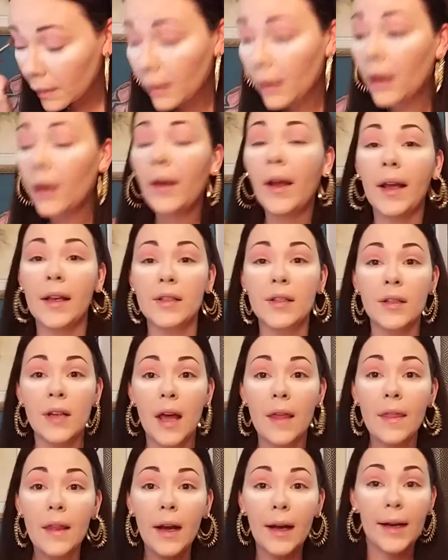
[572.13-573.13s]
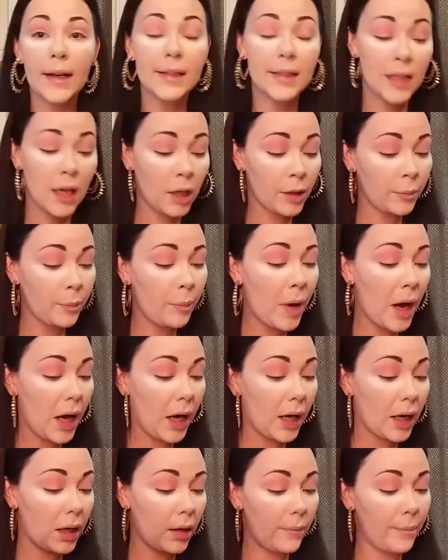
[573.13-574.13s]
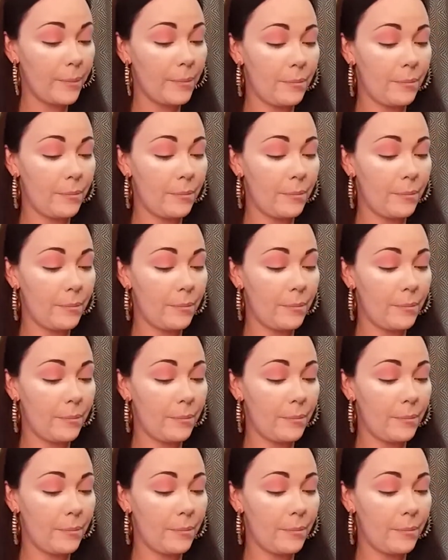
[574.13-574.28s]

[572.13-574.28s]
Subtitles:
Okay, so now that I got tongue pop